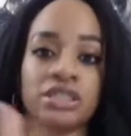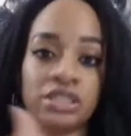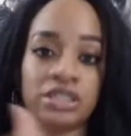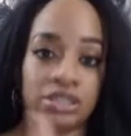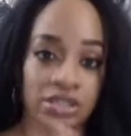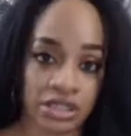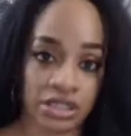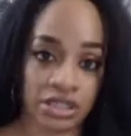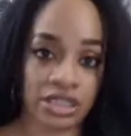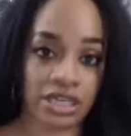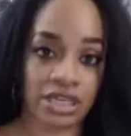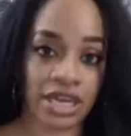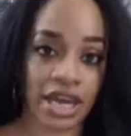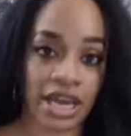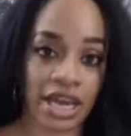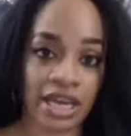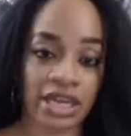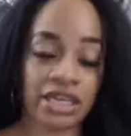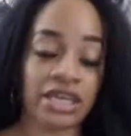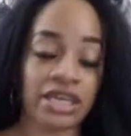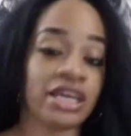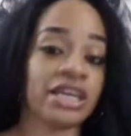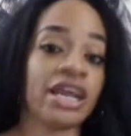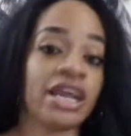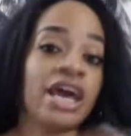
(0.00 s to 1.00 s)

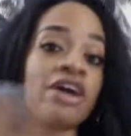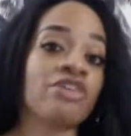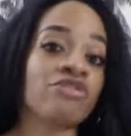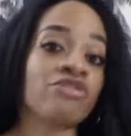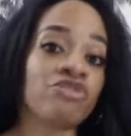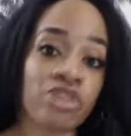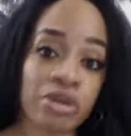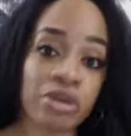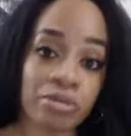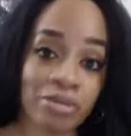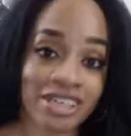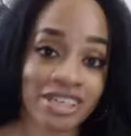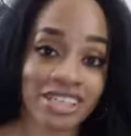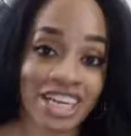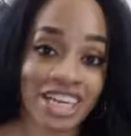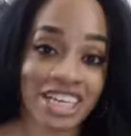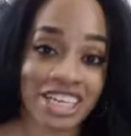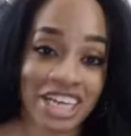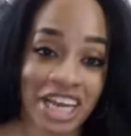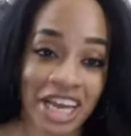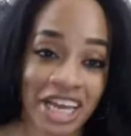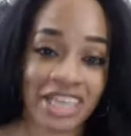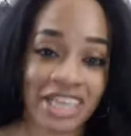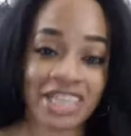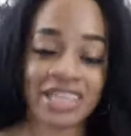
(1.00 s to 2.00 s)
tonight and every Monday
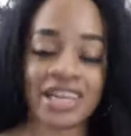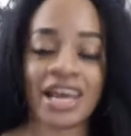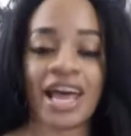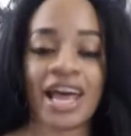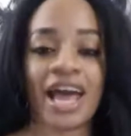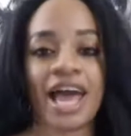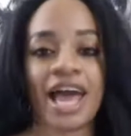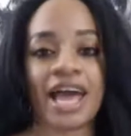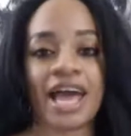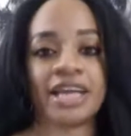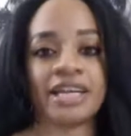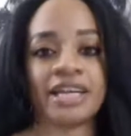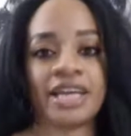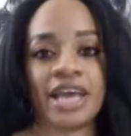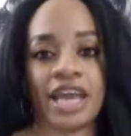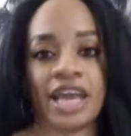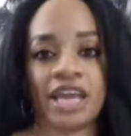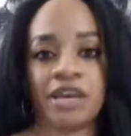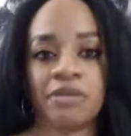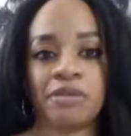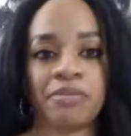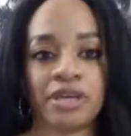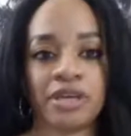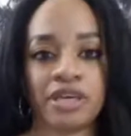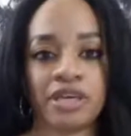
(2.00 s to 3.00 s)
night at
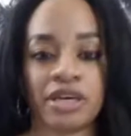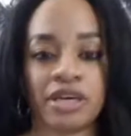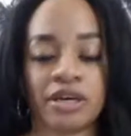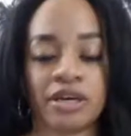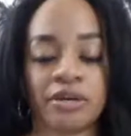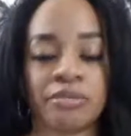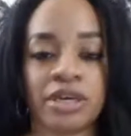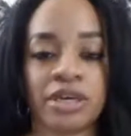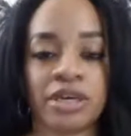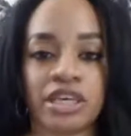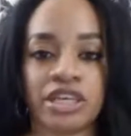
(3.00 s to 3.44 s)
8 p.m.